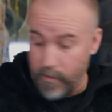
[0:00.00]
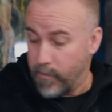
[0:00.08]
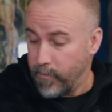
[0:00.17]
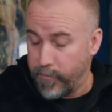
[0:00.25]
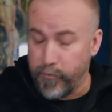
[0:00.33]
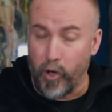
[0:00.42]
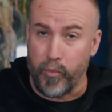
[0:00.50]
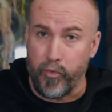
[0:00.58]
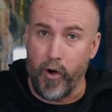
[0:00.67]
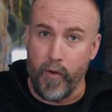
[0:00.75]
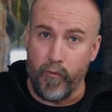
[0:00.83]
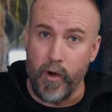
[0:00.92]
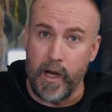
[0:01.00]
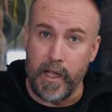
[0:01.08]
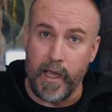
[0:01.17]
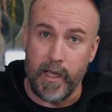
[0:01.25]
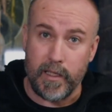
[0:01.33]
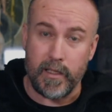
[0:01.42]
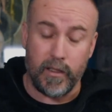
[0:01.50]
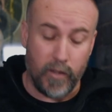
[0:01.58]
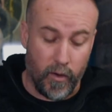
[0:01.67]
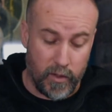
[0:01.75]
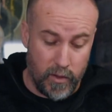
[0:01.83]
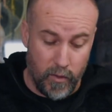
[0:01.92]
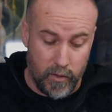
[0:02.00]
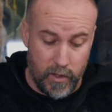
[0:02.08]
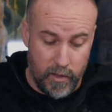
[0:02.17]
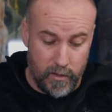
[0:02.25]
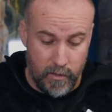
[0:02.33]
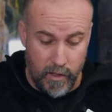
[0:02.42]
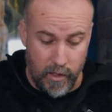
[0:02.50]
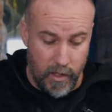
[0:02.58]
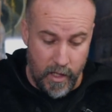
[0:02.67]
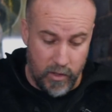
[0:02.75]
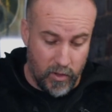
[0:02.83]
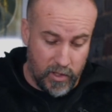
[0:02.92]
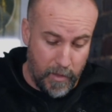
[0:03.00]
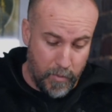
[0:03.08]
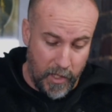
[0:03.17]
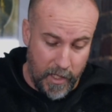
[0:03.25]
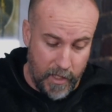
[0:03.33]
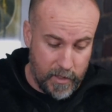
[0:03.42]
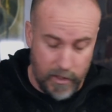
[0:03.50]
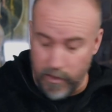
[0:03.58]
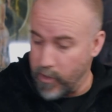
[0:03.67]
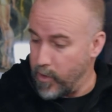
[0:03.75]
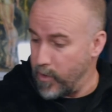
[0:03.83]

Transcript: Frog.Pro really is the dog's nuts. It just simply is.